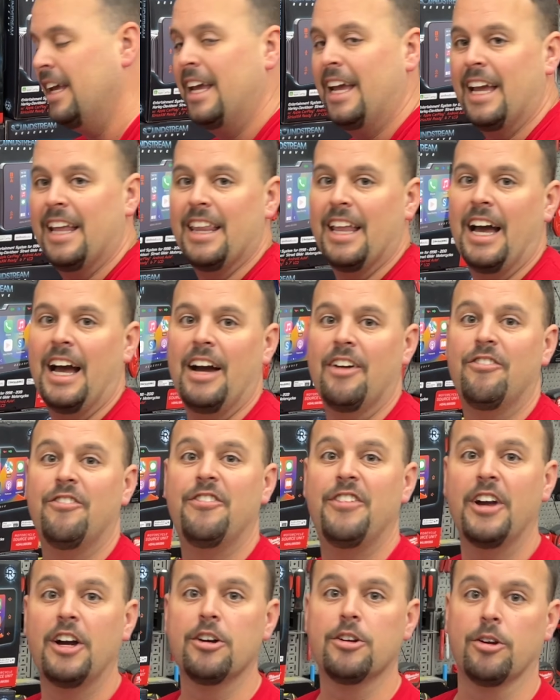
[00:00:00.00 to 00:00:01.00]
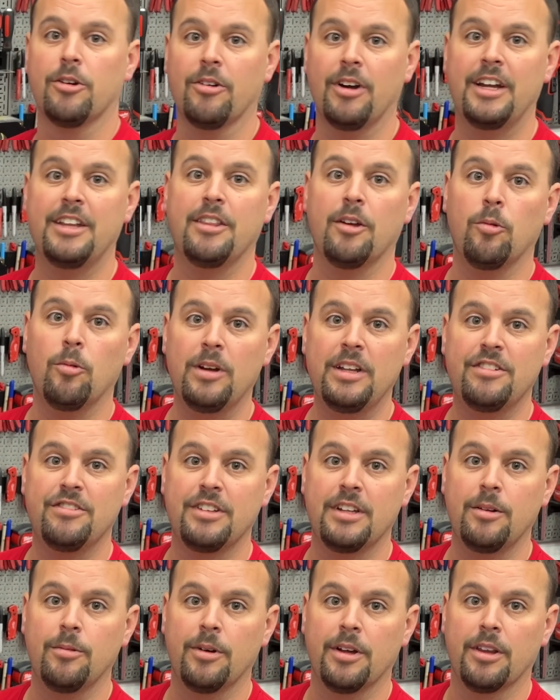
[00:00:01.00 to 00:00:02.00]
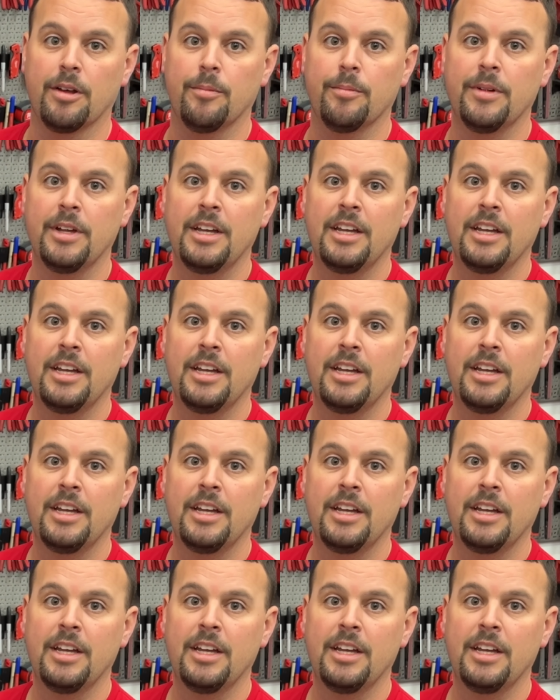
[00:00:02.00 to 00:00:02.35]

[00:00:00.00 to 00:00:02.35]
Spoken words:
and the high failure rate that we see with them.